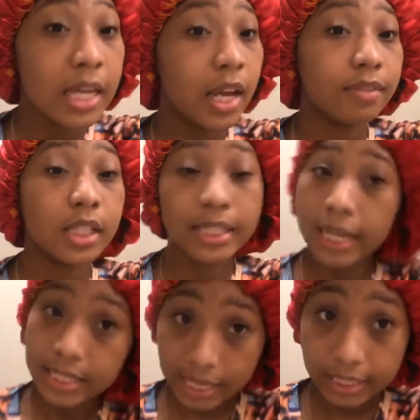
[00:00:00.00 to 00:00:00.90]
If there's
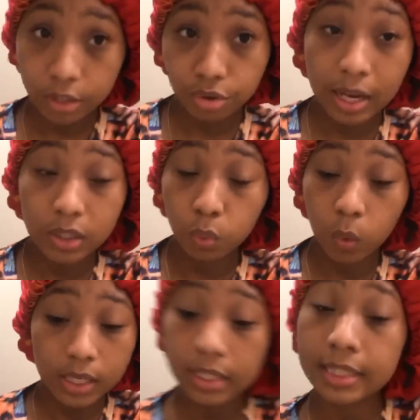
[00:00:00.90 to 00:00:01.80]
anything that you guys
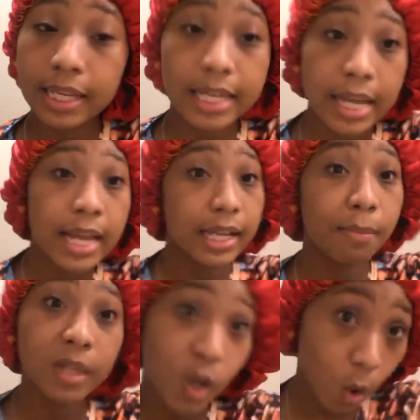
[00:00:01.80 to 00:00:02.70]
want to see, let
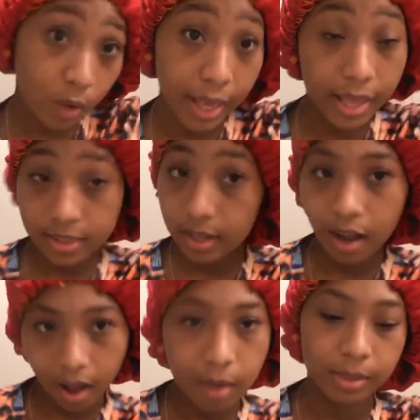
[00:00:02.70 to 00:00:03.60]
me know in the
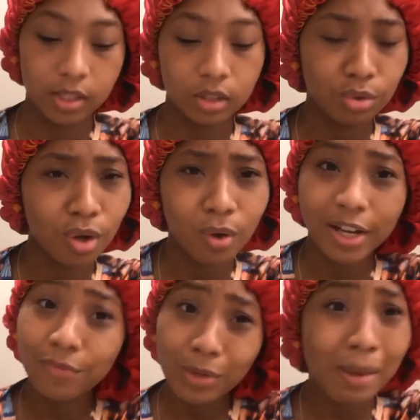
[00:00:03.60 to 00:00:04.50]
comments, you know. And
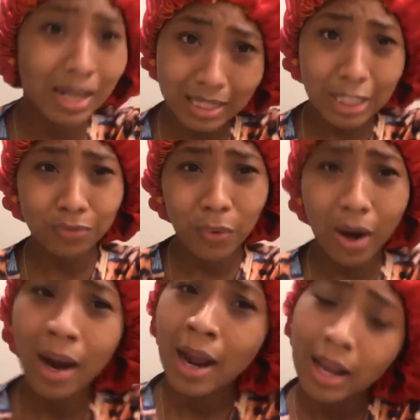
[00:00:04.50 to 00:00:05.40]
if you made it this far,
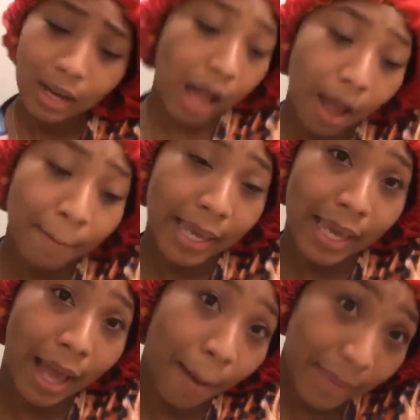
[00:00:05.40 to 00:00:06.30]
comment,
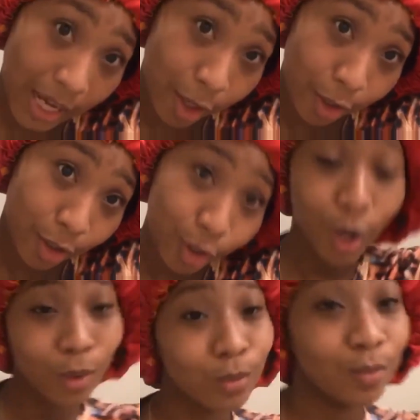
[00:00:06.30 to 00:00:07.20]
I'm here, you
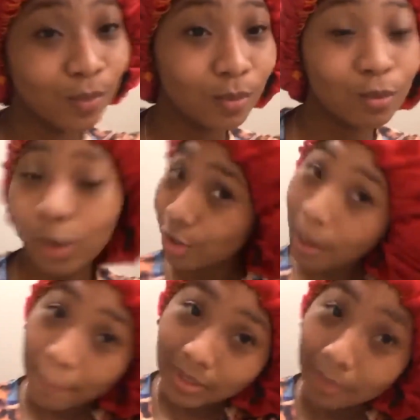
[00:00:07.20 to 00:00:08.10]
know. Or
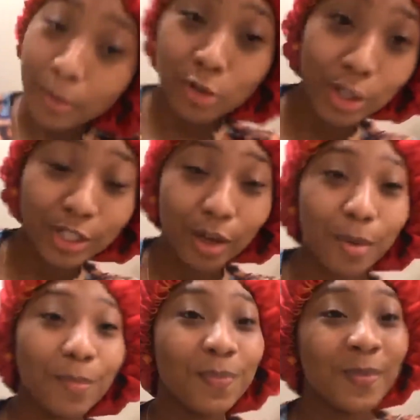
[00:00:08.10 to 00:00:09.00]
drop an emoji or something.
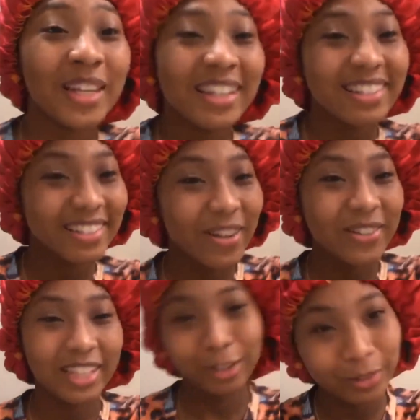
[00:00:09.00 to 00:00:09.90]
So
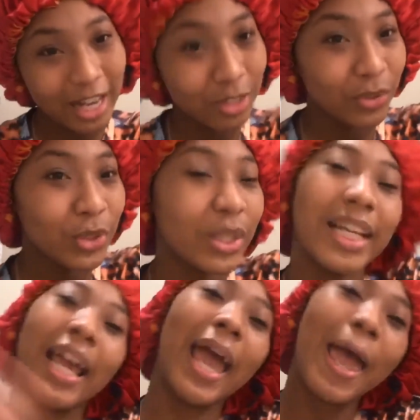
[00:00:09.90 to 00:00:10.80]
thank you guys for tuning
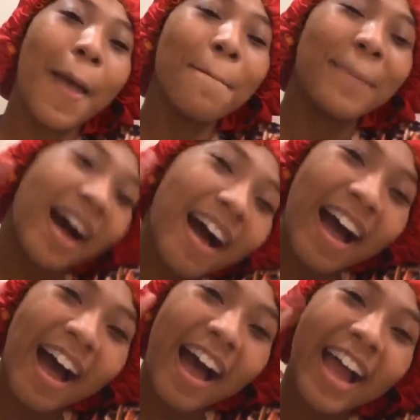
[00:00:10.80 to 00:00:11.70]
in.
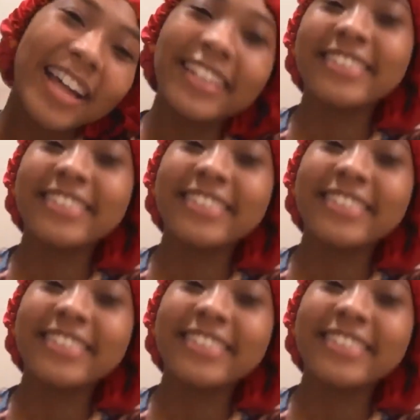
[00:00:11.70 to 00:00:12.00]
Bye.